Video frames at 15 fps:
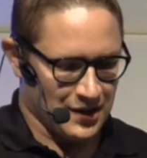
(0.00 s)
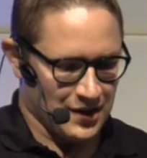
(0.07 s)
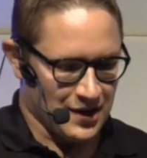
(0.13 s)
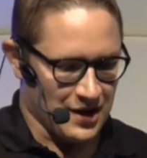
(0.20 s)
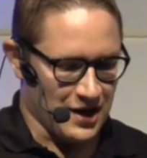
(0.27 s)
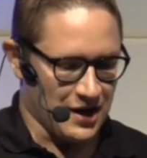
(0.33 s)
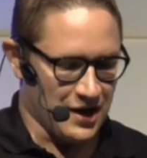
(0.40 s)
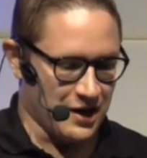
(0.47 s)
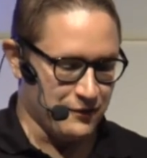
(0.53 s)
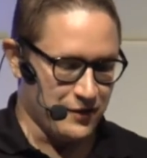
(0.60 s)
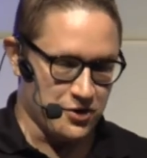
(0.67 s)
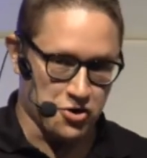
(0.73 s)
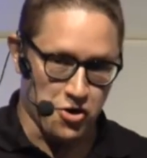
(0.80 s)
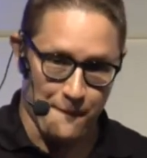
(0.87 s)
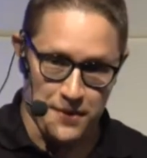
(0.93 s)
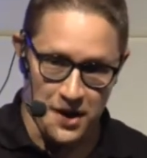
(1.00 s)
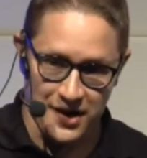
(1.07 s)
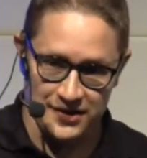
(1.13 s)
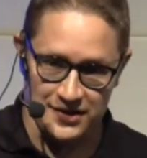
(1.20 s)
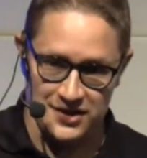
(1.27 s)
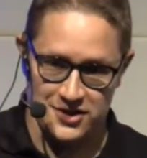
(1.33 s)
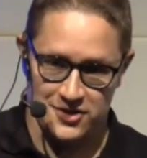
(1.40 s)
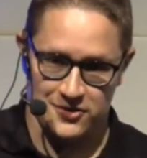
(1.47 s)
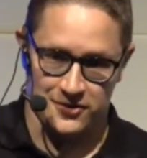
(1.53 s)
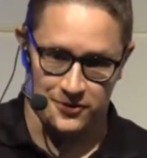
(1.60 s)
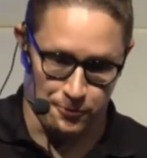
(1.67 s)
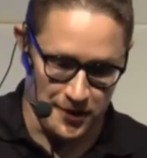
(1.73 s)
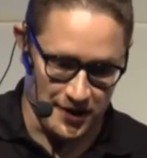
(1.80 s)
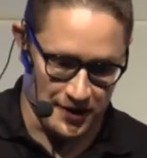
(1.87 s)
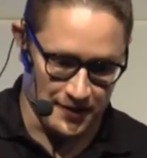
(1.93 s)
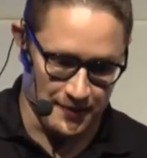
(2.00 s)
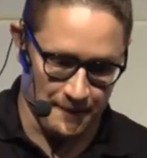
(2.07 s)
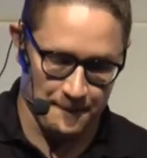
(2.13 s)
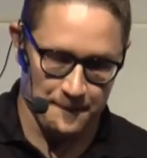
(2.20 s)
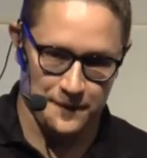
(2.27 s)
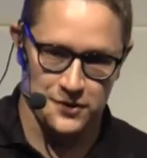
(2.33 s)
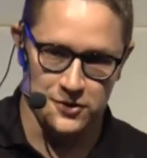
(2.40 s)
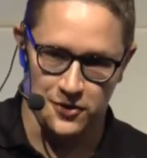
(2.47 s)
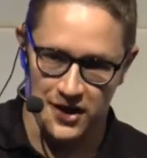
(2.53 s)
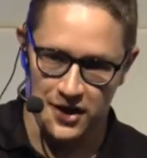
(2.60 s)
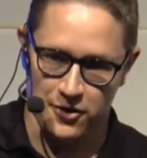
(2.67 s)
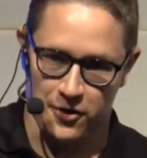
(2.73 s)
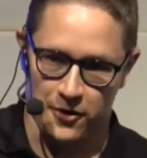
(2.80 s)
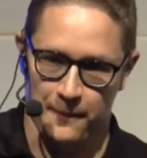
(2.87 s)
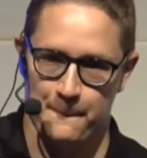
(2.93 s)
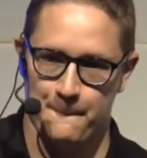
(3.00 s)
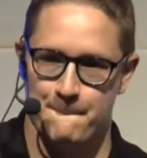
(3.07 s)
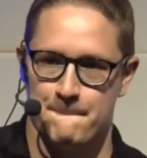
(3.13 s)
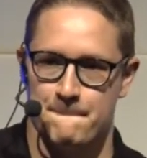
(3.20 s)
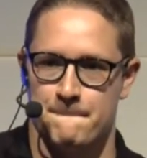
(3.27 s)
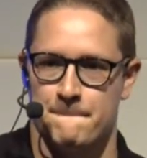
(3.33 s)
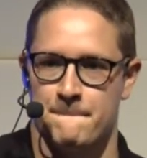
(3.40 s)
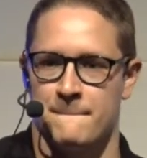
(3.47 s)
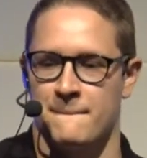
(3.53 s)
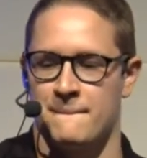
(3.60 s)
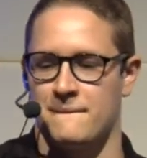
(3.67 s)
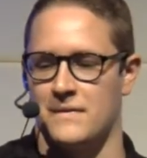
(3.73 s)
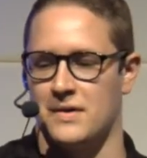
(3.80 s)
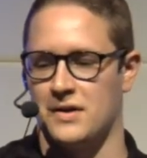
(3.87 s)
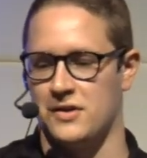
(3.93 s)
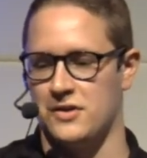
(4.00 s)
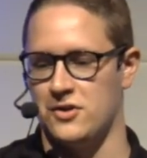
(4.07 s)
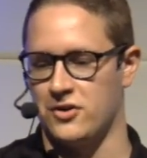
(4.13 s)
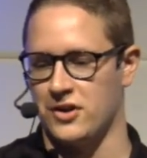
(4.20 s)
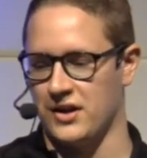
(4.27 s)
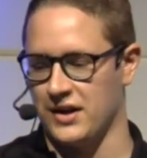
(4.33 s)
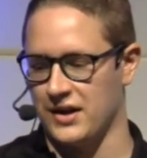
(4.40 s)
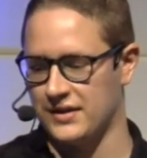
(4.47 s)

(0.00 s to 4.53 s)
And when you combine these three together, you're going to get